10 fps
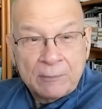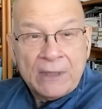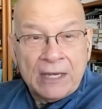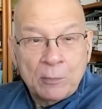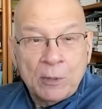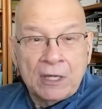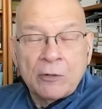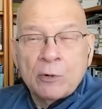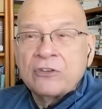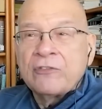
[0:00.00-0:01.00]
keep that in mind.
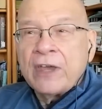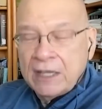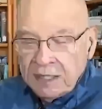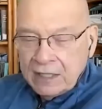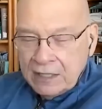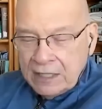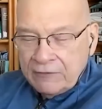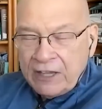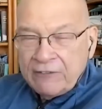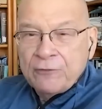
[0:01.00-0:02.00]
In other words, if
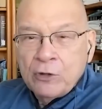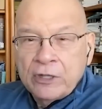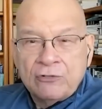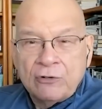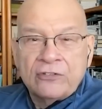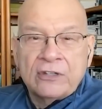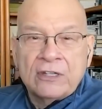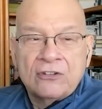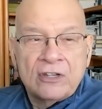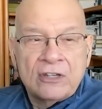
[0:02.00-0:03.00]
I fully trusted
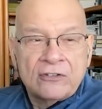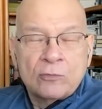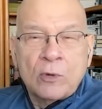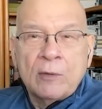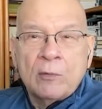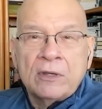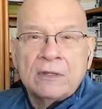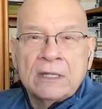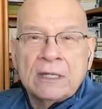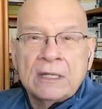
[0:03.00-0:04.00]
in Jesus, why
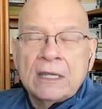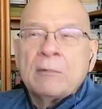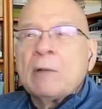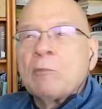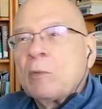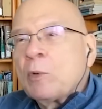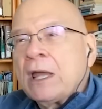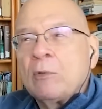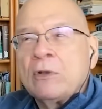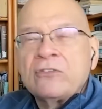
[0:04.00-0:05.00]
would what
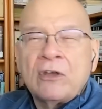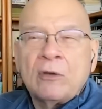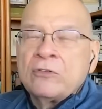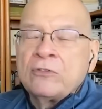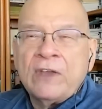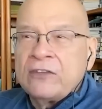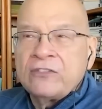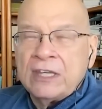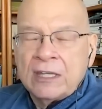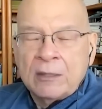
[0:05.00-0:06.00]
I always thought was
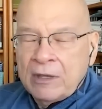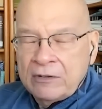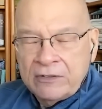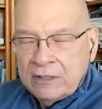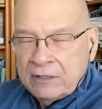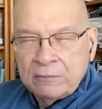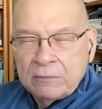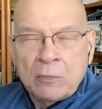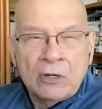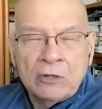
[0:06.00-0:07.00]
fascinating about
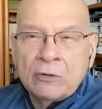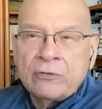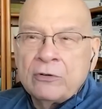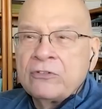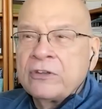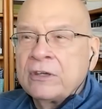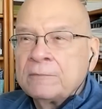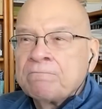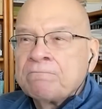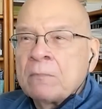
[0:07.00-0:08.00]
Martin Luther's
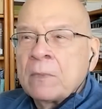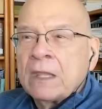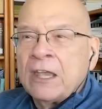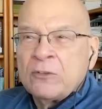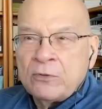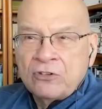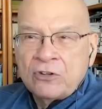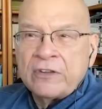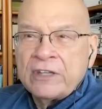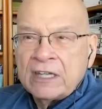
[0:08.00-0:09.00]

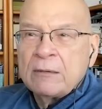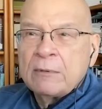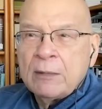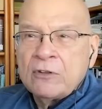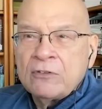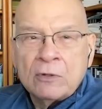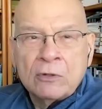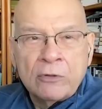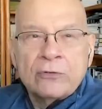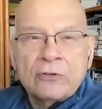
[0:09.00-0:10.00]
exposition of the Ten Commandments?
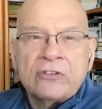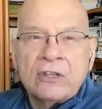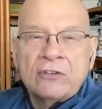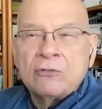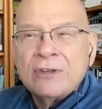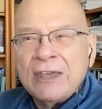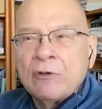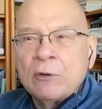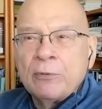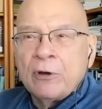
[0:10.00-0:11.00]
Luther says you
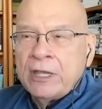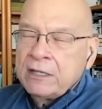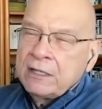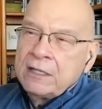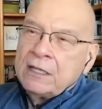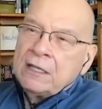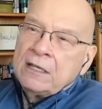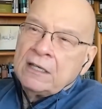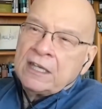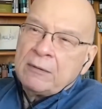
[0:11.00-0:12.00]
never break
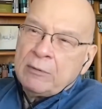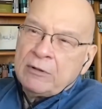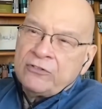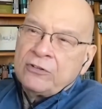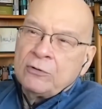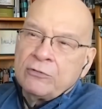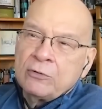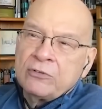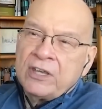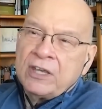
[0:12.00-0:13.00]
Commandments 2
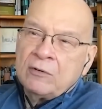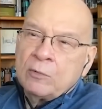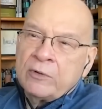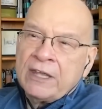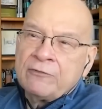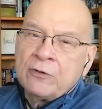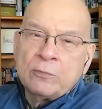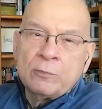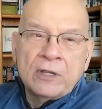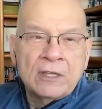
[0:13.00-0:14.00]
through 10 without
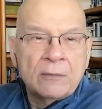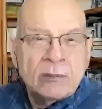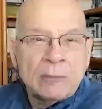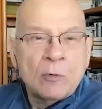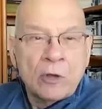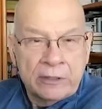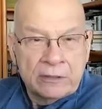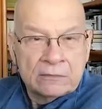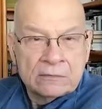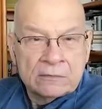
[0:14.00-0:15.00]
first breaking Commandment 1.